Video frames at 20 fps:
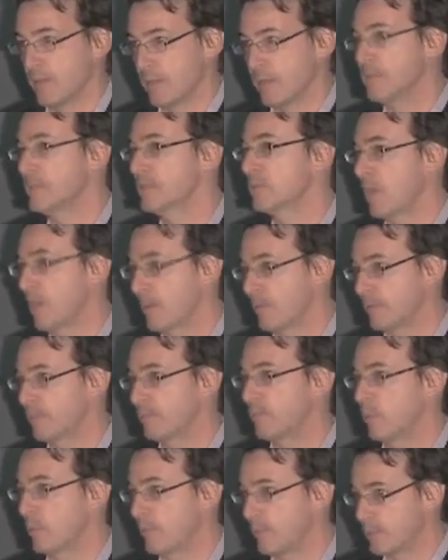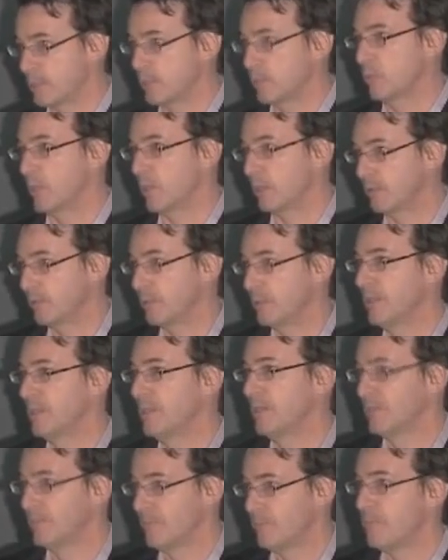And one of them is to have it for a
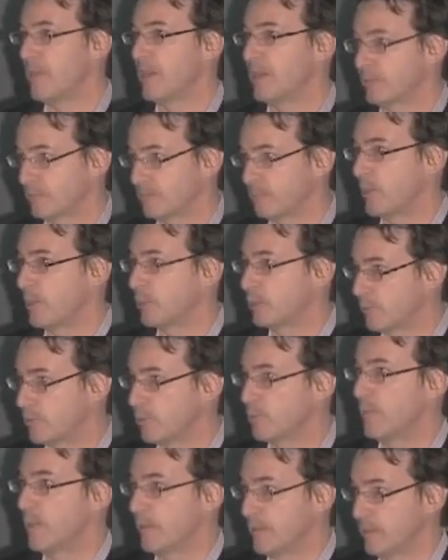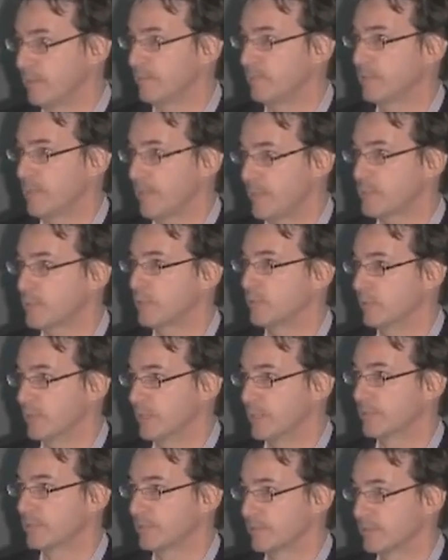particular part of your
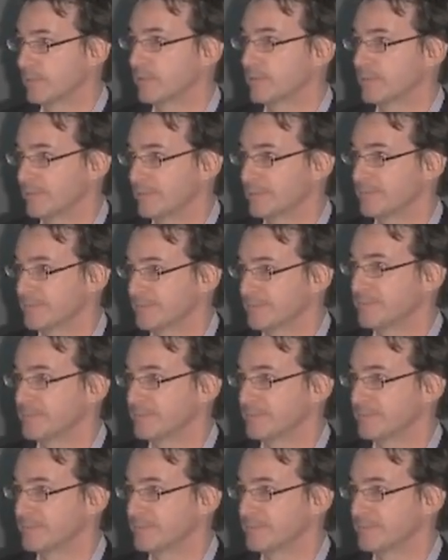body. Absolutely.